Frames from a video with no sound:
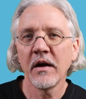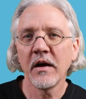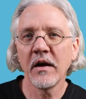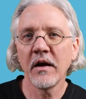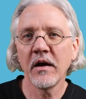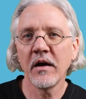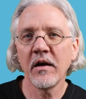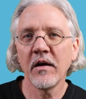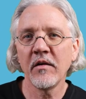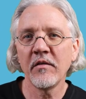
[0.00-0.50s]

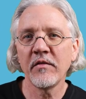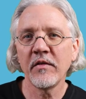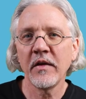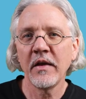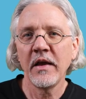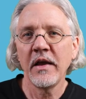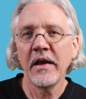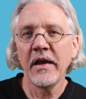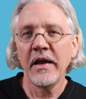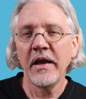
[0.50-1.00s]
of
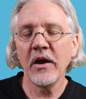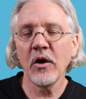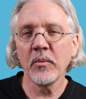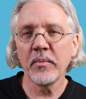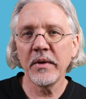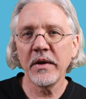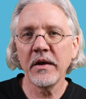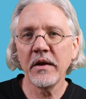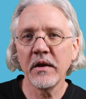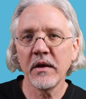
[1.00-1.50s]

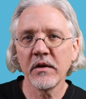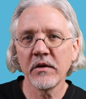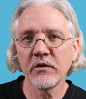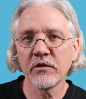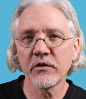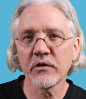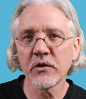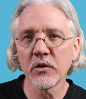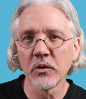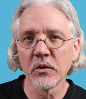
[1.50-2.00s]
helping
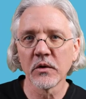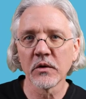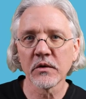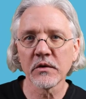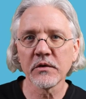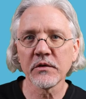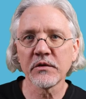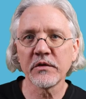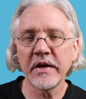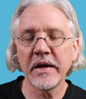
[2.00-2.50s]

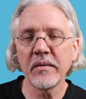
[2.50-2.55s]
schools